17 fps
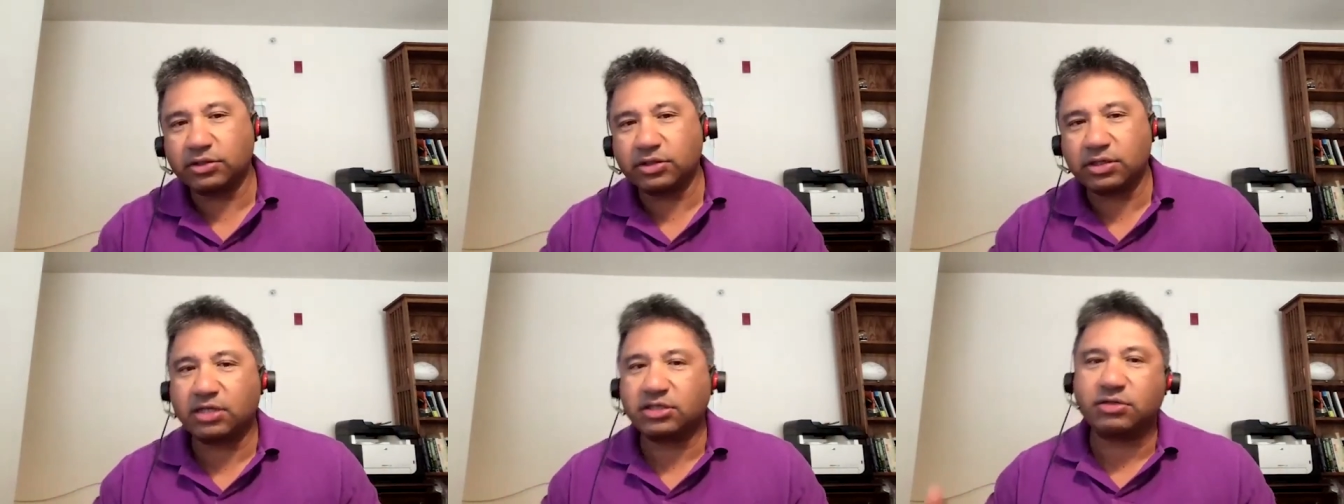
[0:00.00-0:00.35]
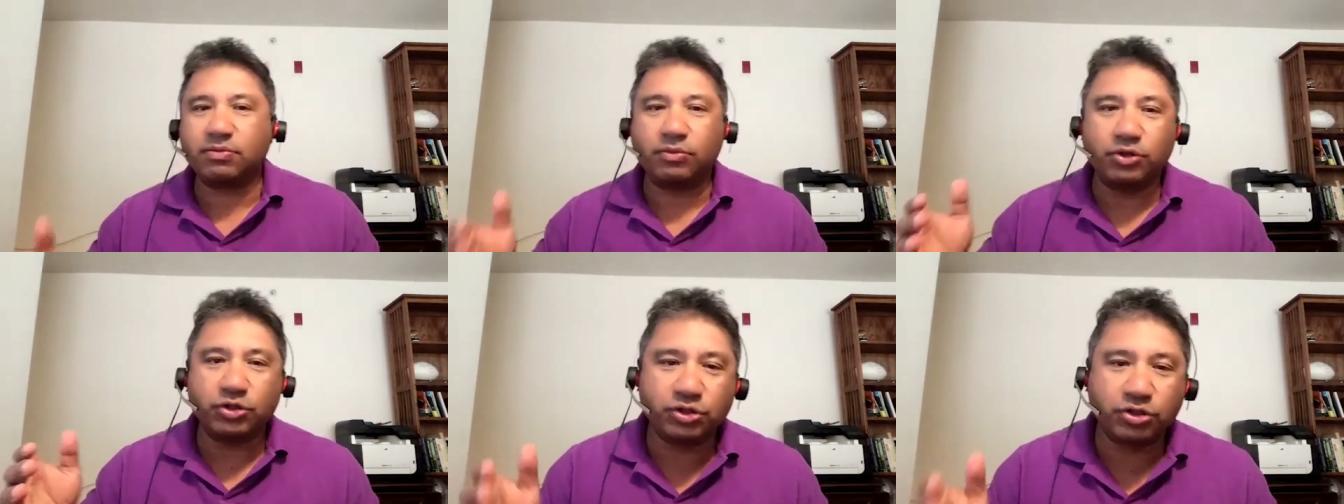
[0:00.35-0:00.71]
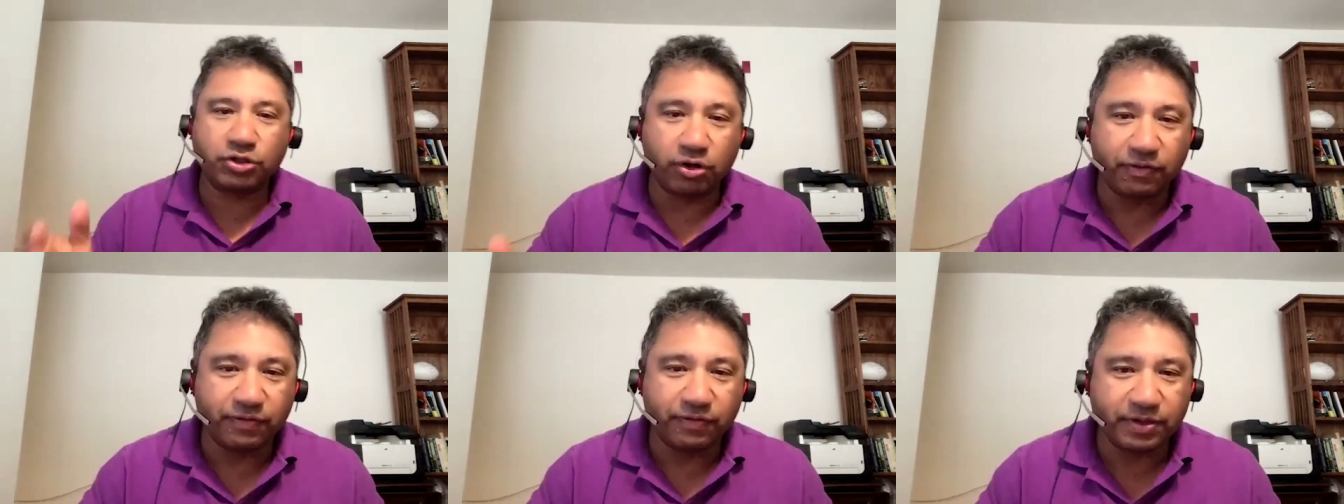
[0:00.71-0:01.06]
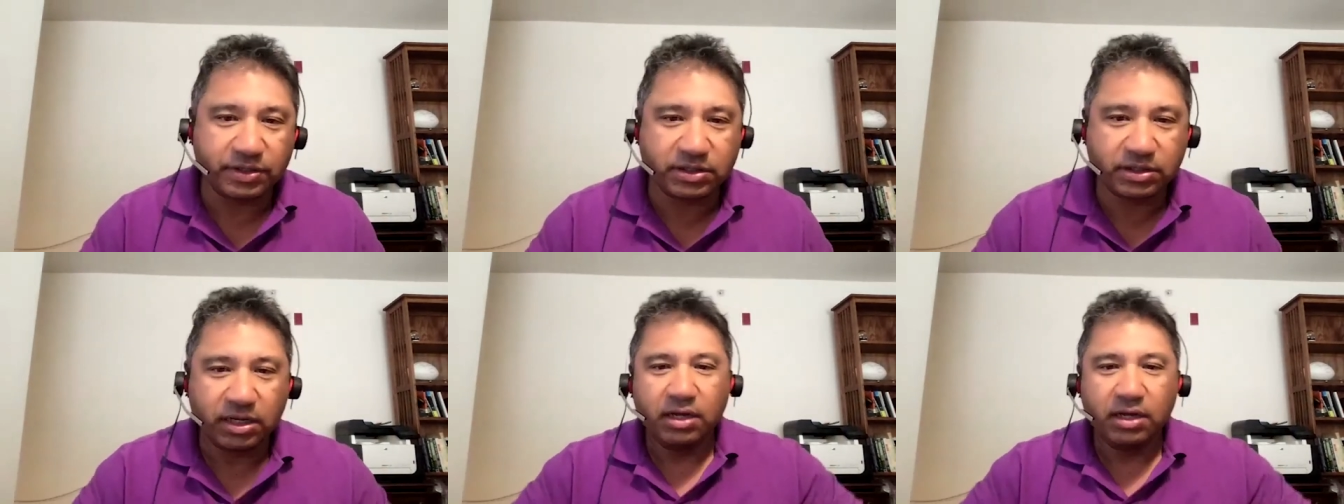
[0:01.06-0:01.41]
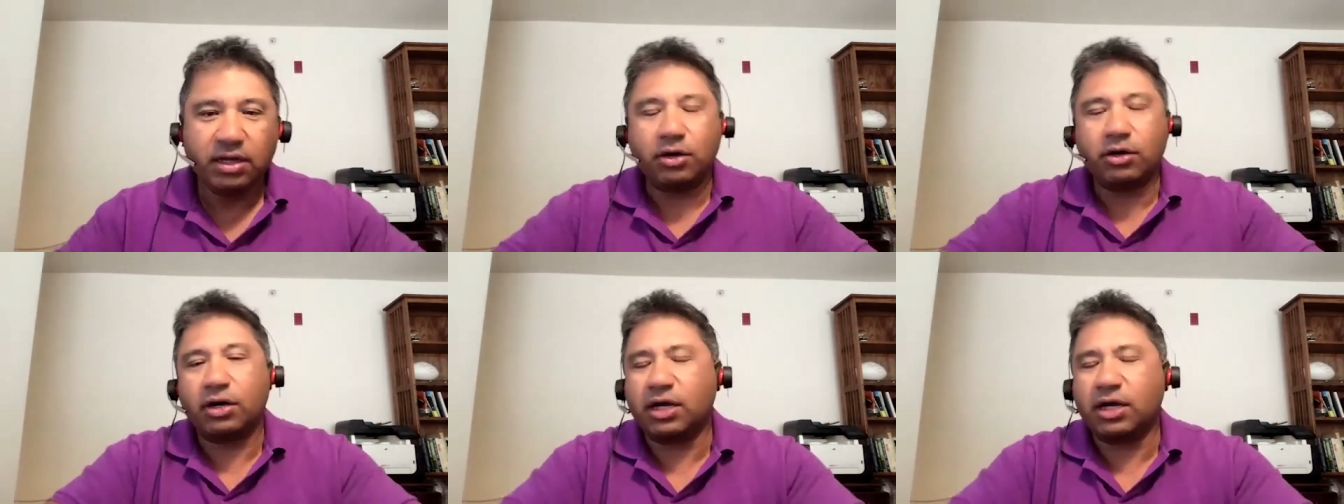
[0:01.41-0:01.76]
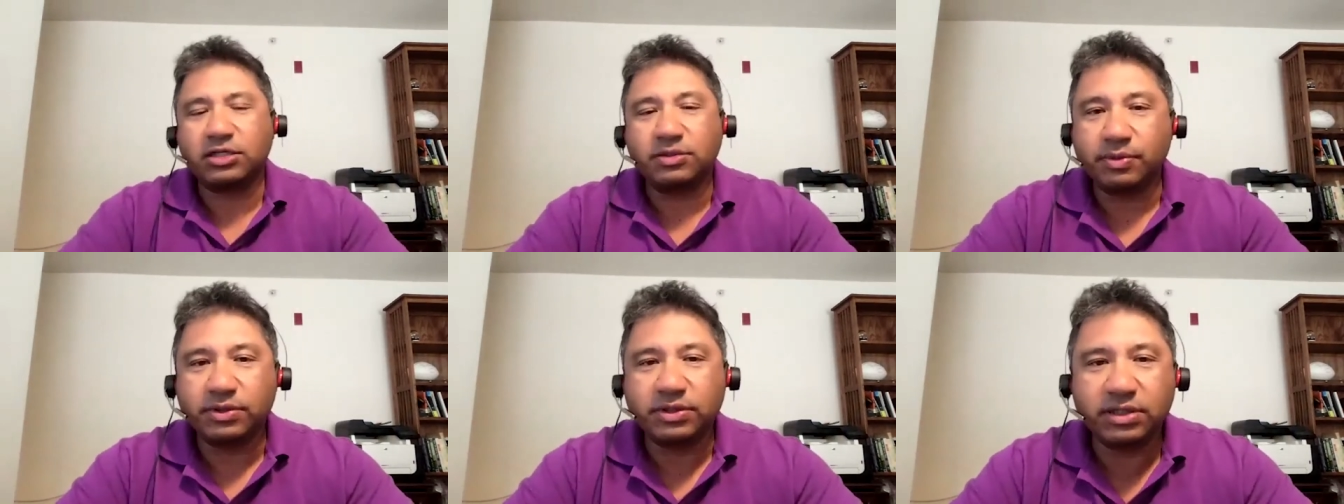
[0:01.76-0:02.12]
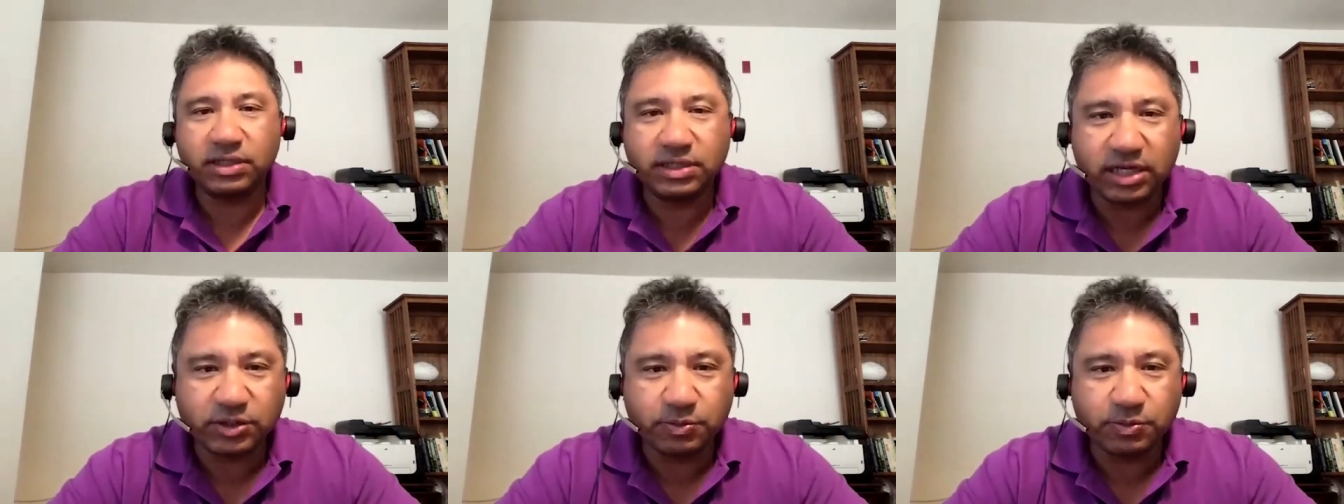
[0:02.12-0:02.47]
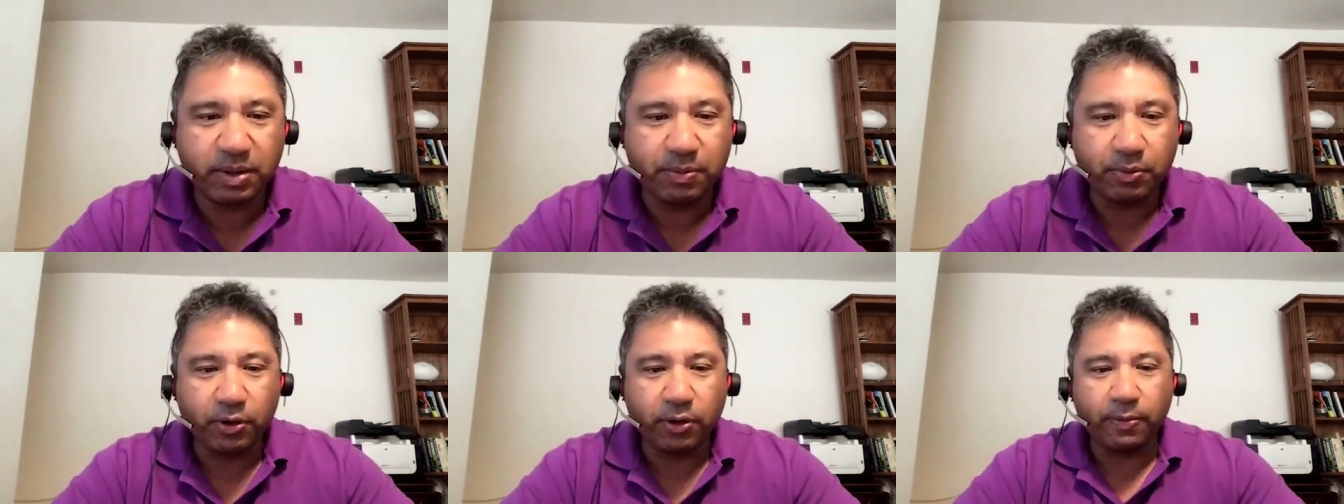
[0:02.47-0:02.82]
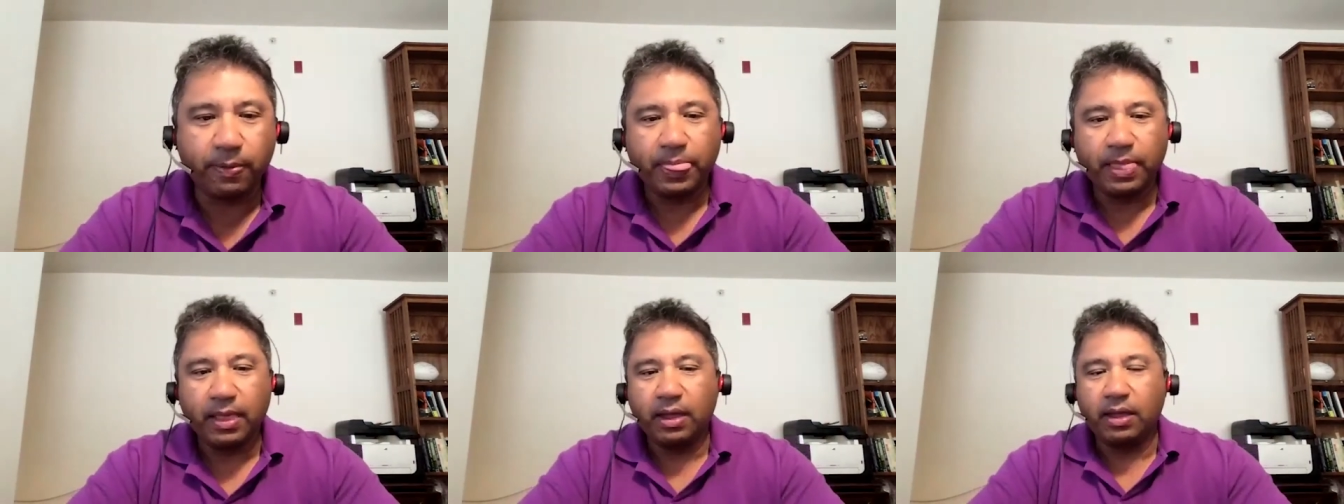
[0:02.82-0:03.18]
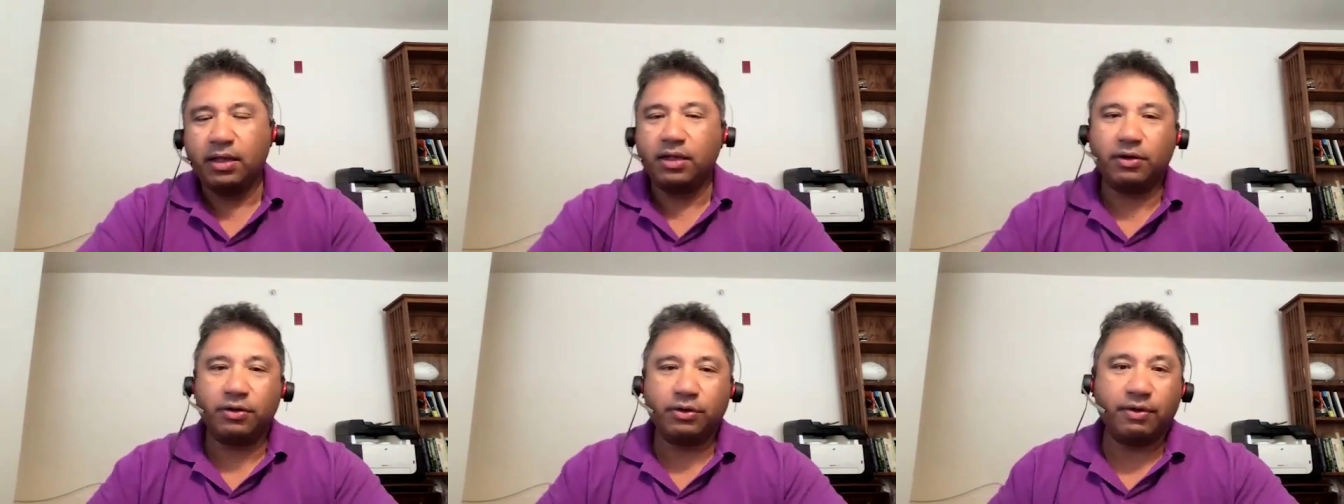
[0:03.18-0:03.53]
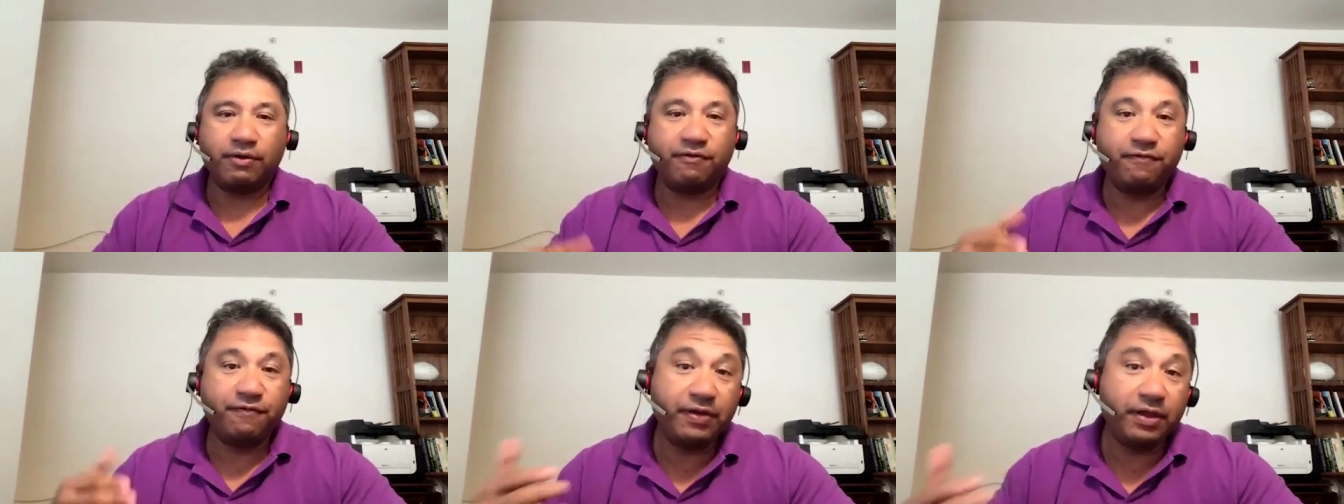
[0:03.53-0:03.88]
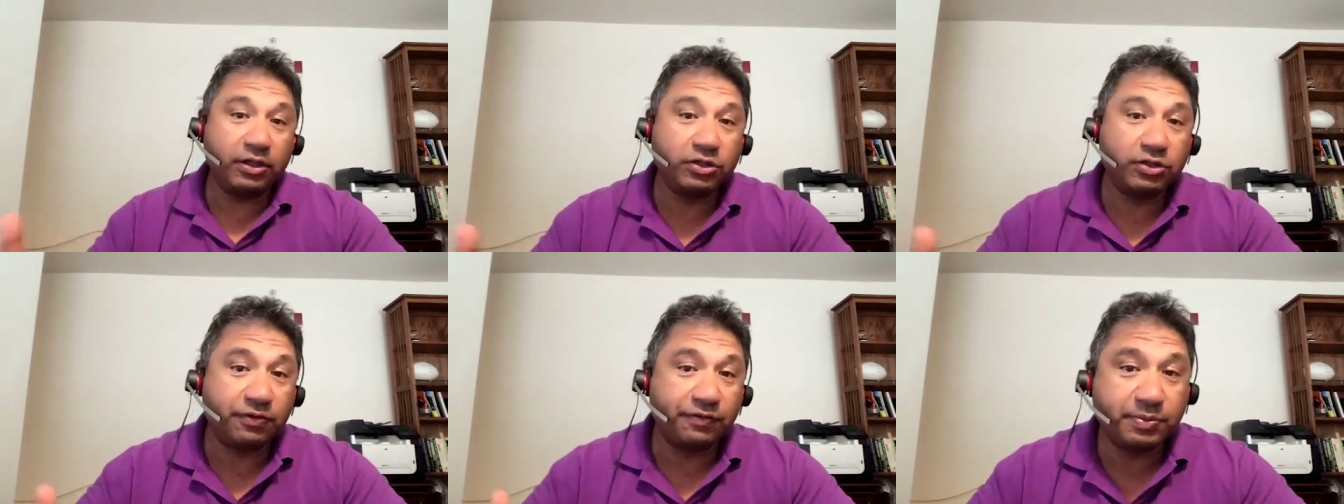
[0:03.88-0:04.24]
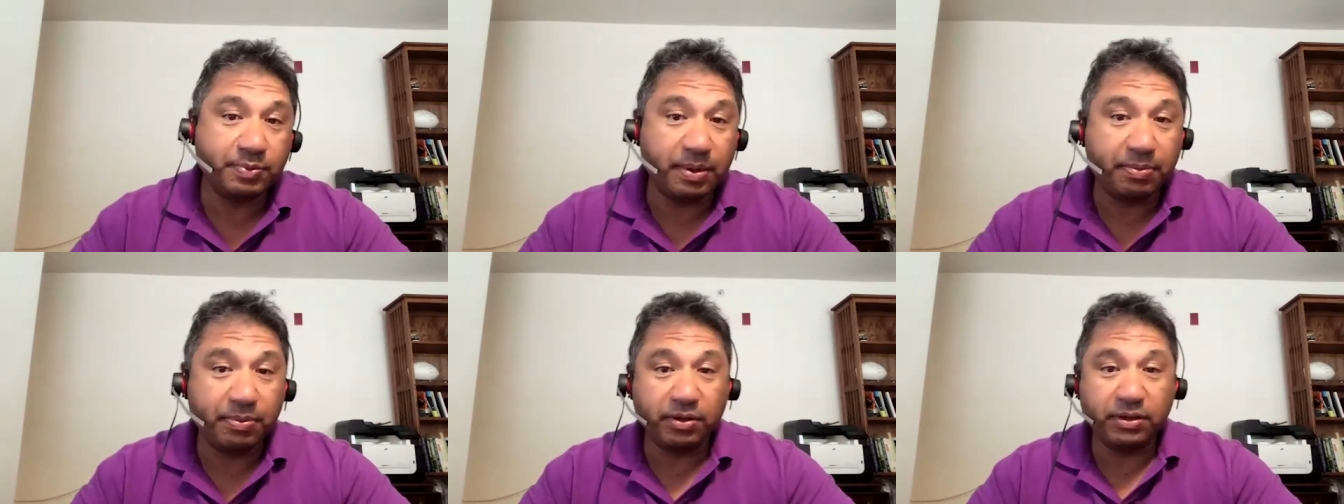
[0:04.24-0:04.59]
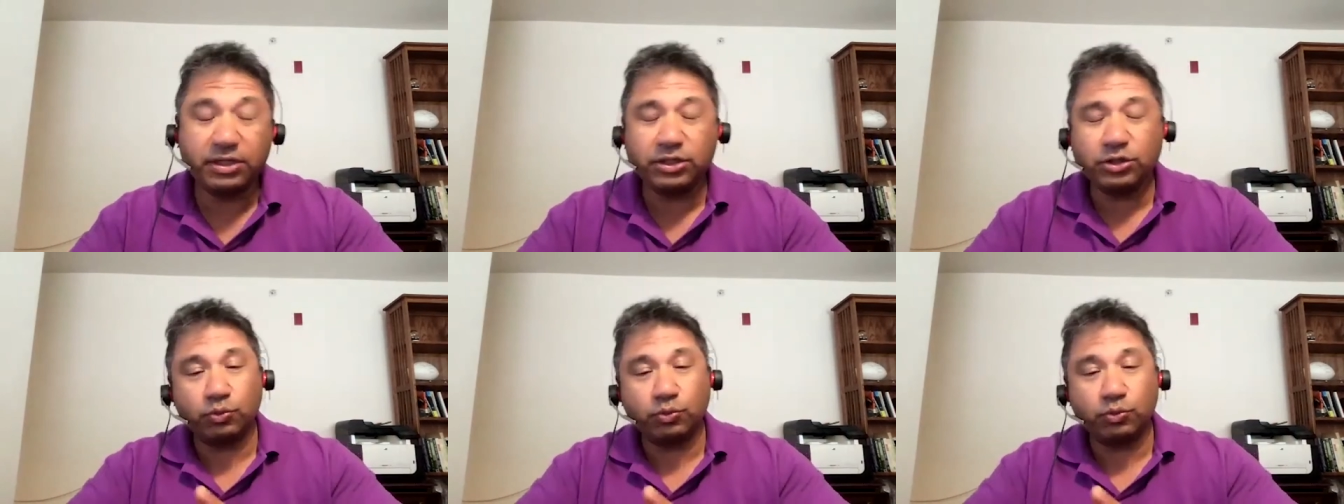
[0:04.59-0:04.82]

there's customer service or customer success people. You know, you have field service people.